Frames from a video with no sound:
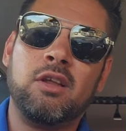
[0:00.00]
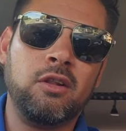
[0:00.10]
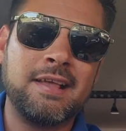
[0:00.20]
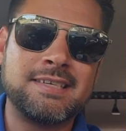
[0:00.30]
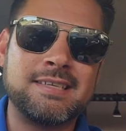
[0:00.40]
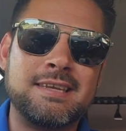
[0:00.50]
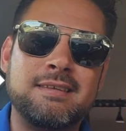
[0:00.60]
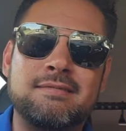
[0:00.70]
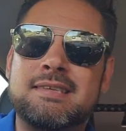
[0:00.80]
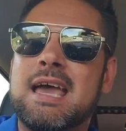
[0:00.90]
less
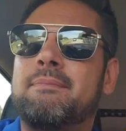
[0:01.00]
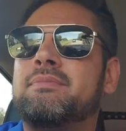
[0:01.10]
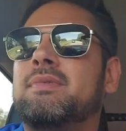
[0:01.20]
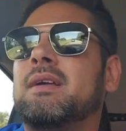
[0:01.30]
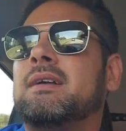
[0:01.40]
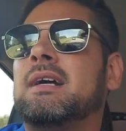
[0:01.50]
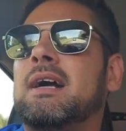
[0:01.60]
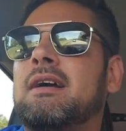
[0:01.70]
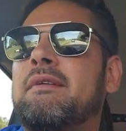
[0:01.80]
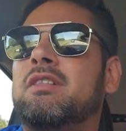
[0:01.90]
depth,
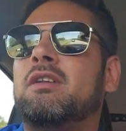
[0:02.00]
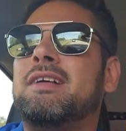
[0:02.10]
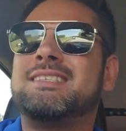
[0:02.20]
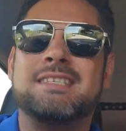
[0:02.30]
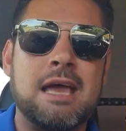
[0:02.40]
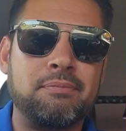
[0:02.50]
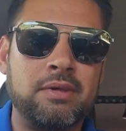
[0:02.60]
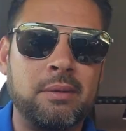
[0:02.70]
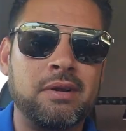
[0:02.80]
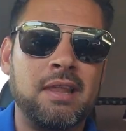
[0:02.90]
have a little less depth
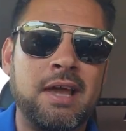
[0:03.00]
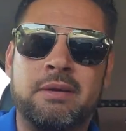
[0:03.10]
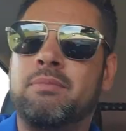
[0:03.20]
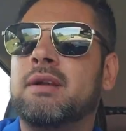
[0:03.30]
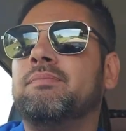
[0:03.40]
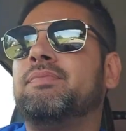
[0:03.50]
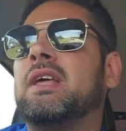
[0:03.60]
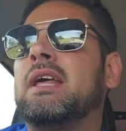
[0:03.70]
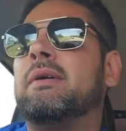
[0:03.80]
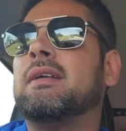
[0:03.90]
than I would like. But
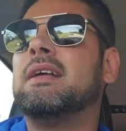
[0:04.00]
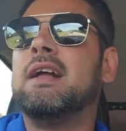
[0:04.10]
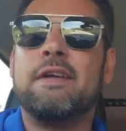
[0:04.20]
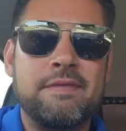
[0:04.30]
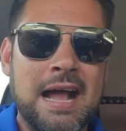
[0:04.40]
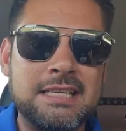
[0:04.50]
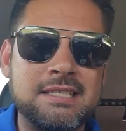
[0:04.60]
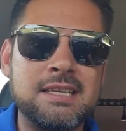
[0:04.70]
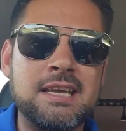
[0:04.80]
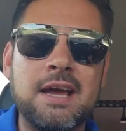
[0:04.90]
anyway, that's
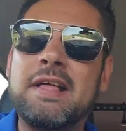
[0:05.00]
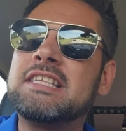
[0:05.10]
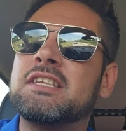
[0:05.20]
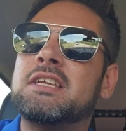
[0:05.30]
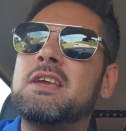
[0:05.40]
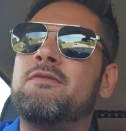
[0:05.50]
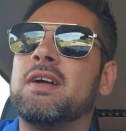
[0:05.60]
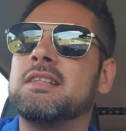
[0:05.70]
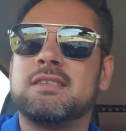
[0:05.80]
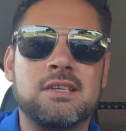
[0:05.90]
the
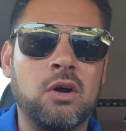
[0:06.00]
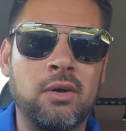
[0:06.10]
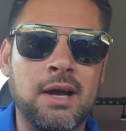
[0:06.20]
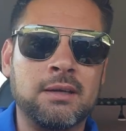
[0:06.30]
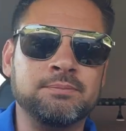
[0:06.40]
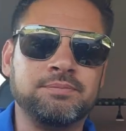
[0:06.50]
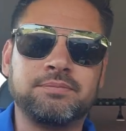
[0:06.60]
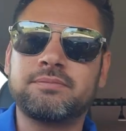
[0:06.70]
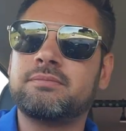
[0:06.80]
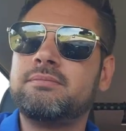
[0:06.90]
defense. So and
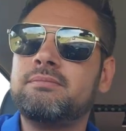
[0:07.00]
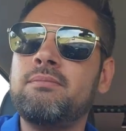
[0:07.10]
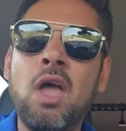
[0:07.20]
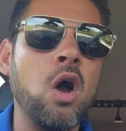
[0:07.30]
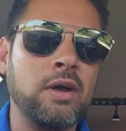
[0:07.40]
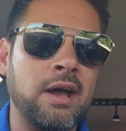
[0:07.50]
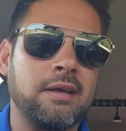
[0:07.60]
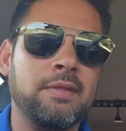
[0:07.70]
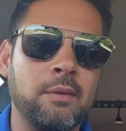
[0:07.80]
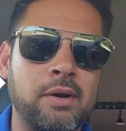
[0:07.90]

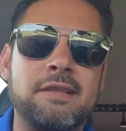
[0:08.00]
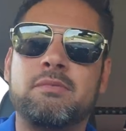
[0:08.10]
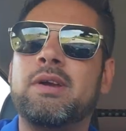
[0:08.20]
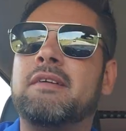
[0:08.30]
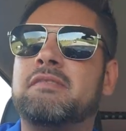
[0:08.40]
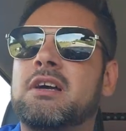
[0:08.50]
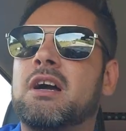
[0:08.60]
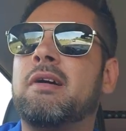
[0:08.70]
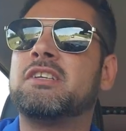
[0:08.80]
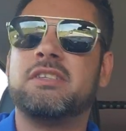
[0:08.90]
then we have to talk
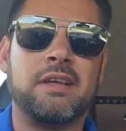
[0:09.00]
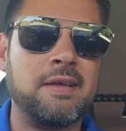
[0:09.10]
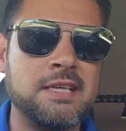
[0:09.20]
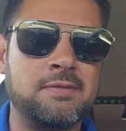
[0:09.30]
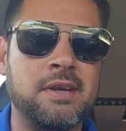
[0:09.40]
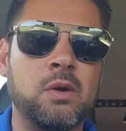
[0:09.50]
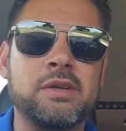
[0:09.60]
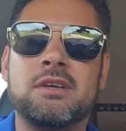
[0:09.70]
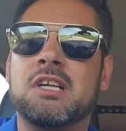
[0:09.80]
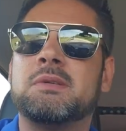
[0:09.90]
about, just like last video we
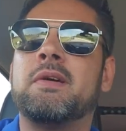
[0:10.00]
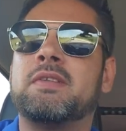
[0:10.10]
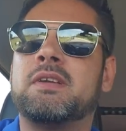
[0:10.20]
talked about the